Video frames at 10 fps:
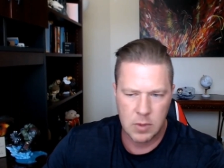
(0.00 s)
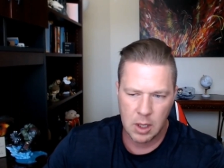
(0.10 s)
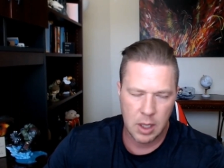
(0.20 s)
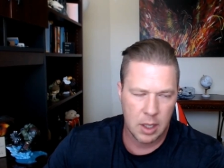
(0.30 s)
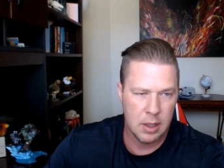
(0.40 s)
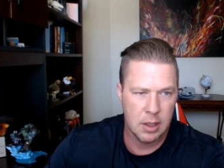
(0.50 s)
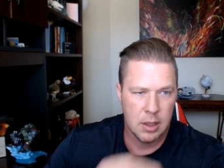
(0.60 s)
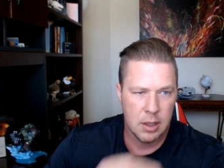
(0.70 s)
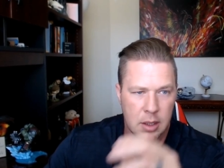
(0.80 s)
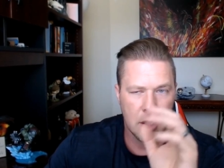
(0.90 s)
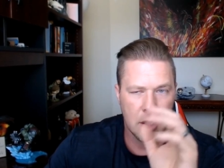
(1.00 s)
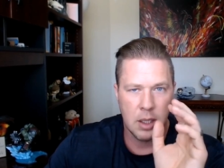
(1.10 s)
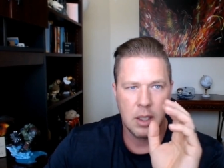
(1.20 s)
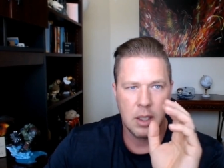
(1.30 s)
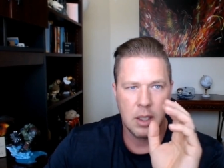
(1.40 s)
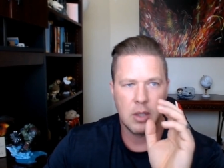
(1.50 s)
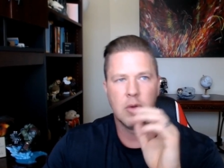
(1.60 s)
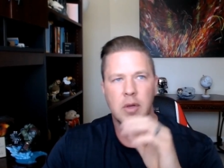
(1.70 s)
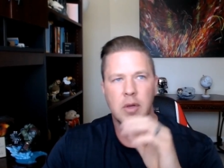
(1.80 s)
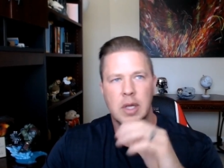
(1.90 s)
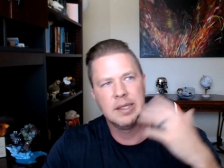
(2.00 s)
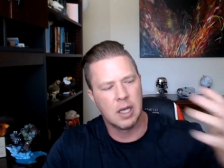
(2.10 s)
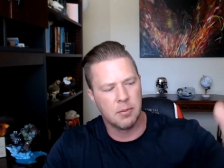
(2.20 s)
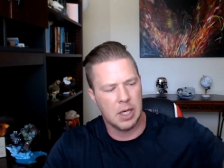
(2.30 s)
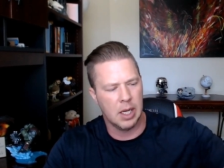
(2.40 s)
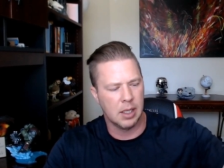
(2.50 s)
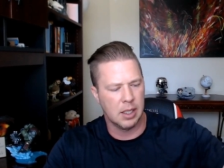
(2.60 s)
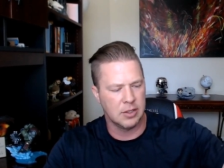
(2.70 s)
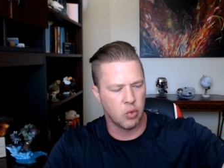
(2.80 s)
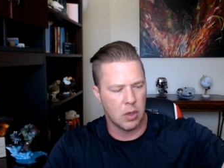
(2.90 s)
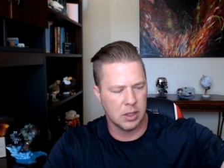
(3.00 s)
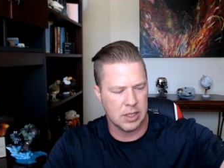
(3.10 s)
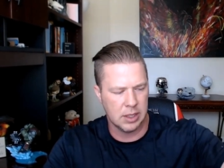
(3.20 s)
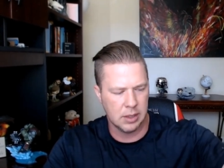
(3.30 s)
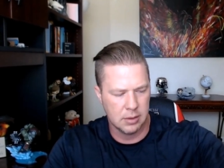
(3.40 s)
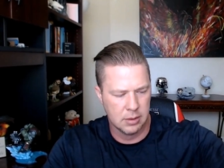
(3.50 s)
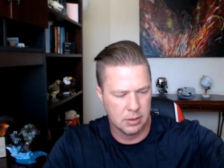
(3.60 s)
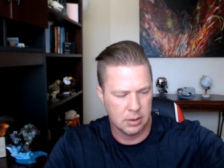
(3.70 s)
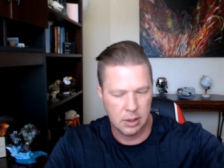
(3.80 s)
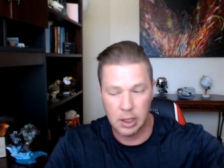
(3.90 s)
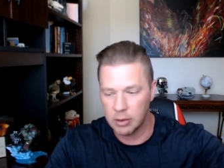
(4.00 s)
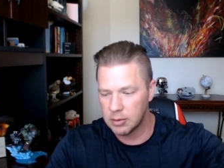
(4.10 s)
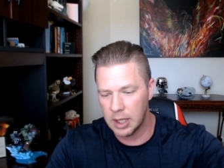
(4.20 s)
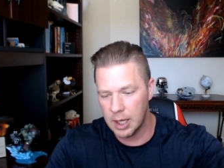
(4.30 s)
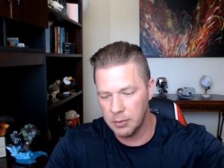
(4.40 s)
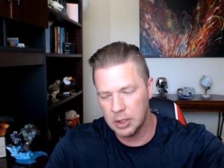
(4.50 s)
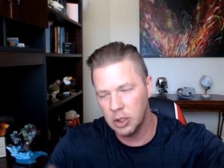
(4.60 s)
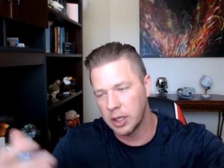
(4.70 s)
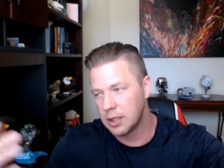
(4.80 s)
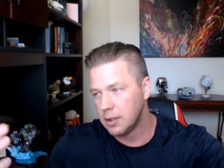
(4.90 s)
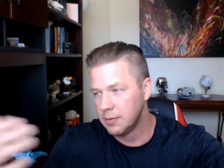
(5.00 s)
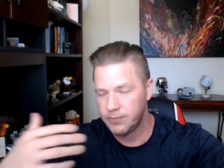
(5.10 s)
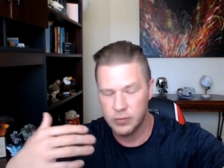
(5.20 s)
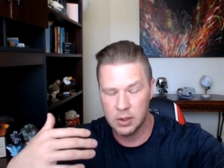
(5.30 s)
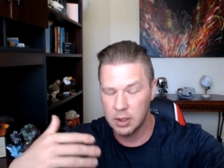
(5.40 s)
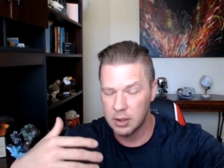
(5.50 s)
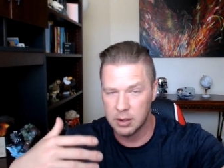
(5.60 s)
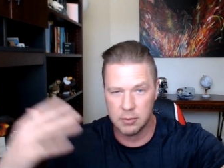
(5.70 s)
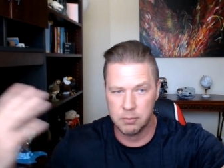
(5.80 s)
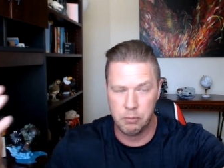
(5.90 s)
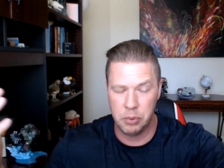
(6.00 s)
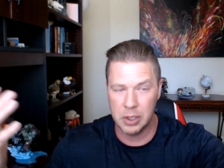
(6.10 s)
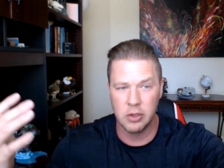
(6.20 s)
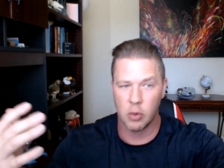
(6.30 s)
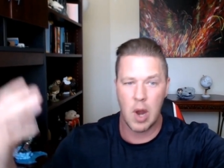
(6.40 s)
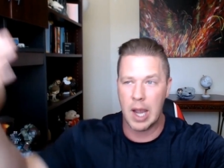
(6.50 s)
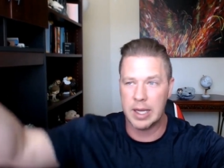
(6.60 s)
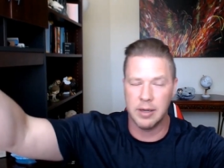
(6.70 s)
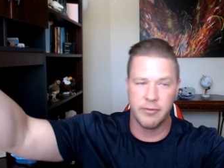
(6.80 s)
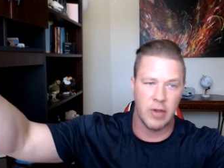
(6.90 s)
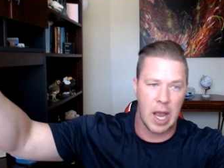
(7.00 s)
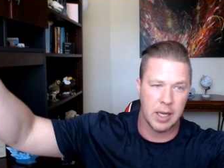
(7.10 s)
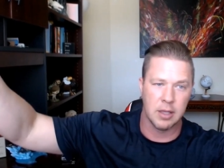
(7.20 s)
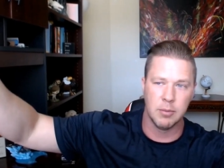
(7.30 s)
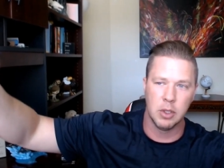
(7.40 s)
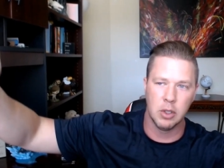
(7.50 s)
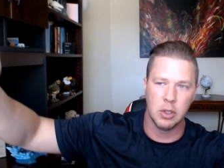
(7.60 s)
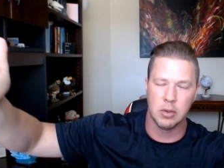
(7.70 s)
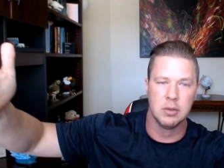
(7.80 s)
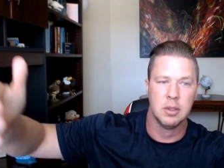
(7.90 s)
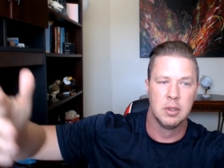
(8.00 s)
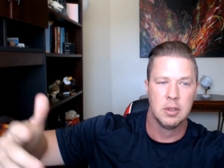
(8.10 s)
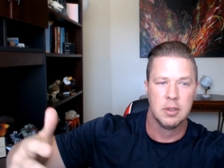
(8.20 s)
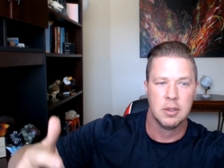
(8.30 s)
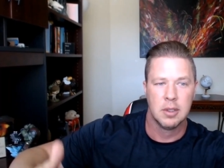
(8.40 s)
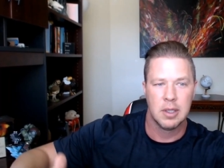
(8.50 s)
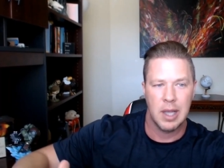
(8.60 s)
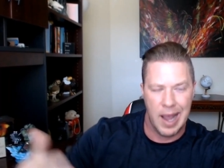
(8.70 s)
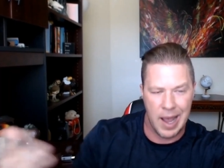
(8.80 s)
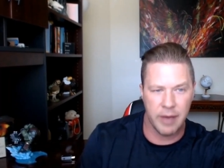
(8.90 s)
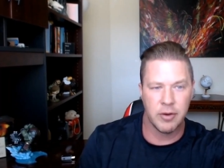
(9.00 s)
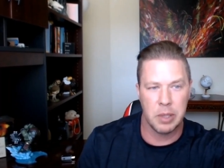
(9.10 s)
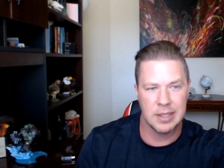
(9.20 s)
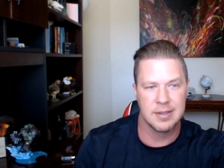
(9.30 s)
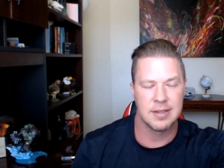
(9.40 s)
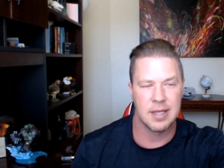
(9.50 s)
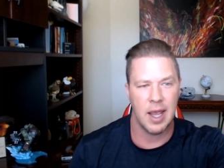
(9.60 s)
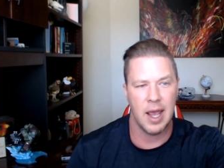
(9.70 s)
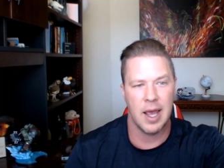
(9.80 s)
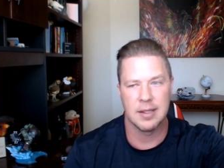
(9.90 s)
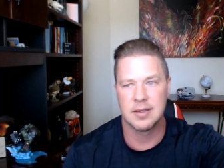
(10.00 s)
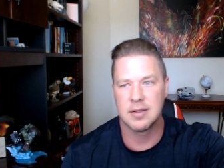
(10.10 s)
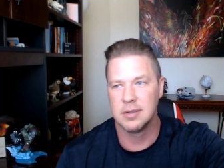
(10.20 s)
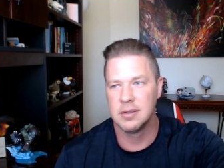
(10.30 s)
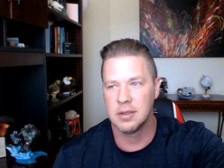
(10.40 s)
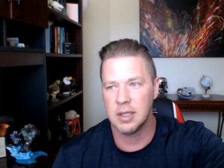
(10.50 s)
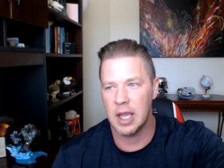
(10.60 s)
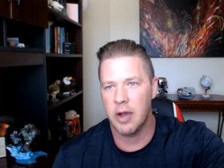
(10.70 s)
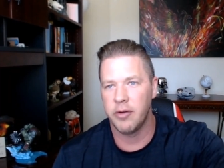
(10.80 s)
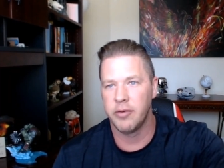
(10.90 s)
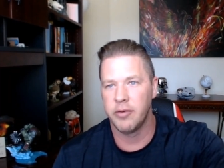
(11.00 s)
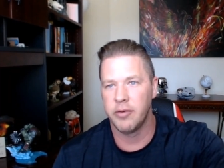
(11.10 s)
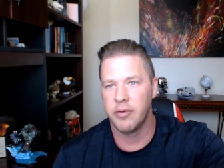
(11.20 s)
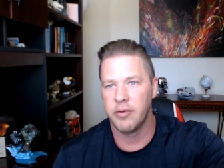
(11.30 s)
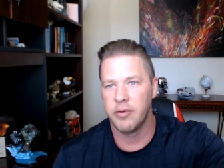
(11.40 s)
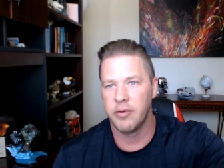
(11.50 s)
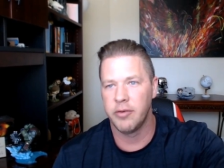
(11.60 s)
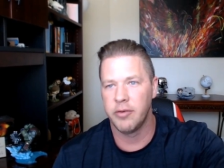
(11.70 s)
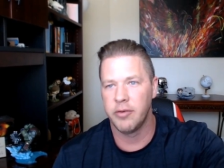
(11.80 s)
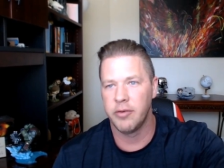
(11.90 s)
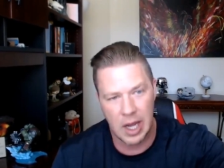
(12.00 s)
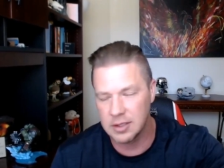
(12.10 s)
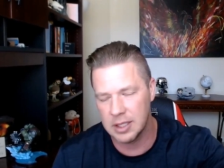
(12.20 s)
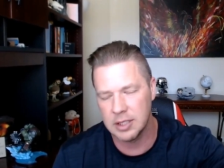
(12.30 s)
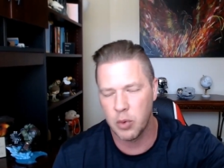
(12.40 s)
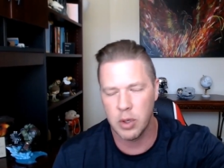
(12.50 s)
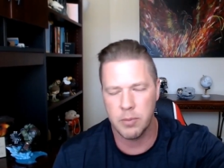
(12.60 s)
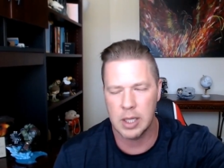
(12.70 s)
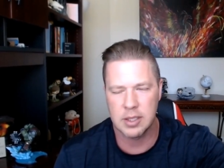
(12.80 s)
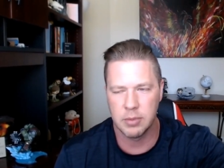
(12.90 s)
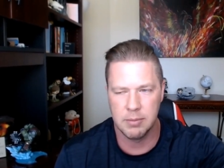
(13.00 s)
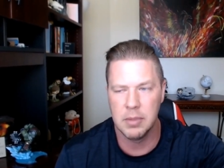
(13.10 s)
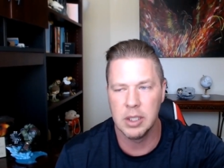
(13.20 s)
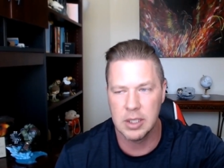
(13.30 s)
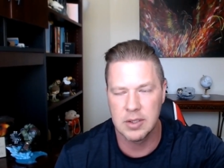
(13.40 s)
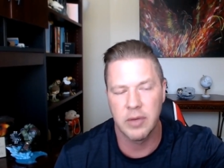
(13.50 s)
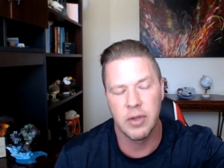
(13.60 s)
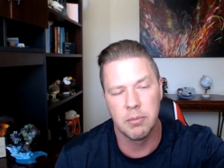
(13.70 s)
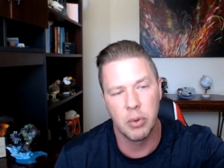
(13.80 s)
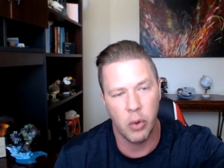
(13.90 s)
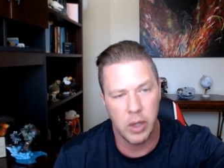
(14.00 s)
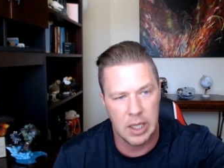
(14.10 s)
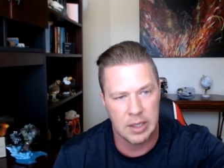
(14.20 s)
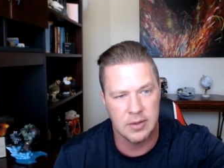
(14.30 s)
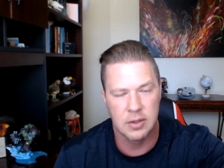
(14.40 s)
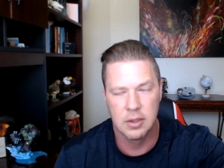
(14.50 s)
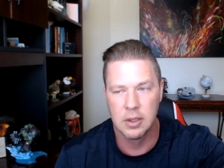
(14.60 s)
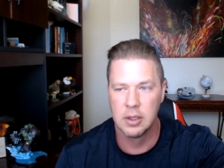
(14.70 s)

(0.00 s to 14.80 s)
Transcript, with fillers: And, you know, he's coming in and he's wanting, you know, I mean, look, build a rocket and fly to the moon, have a business that has however many hundreds of thousands at this point, possibly millions of employees.